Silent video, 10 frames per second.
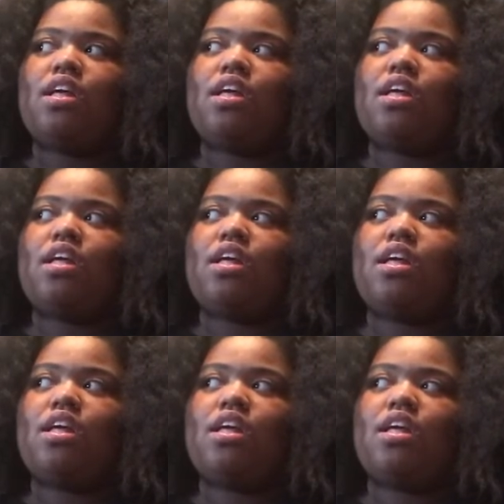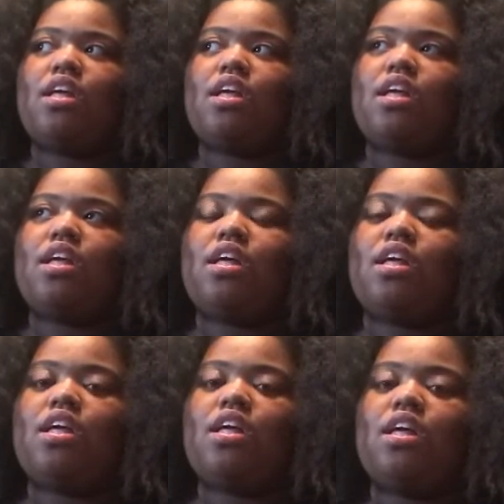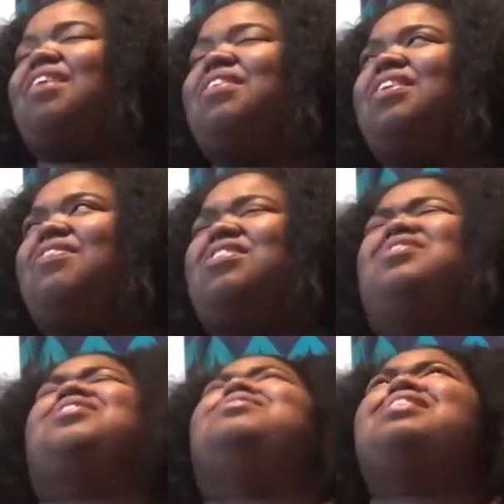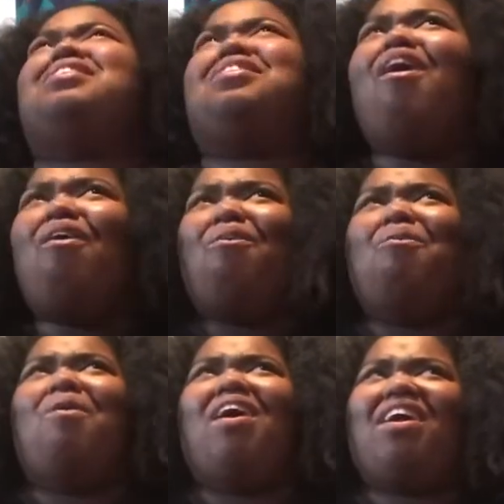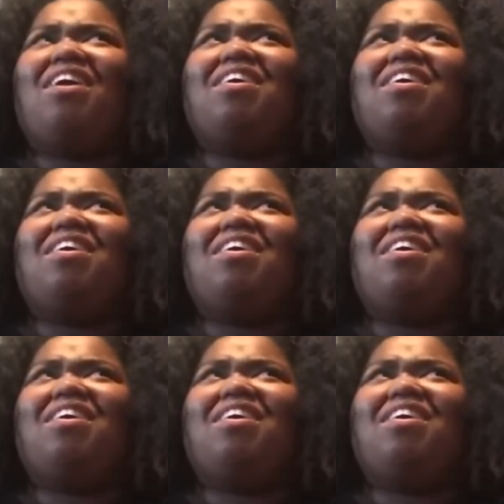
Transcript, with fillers: Yes, girl. I mean, first of all, you can't talk white.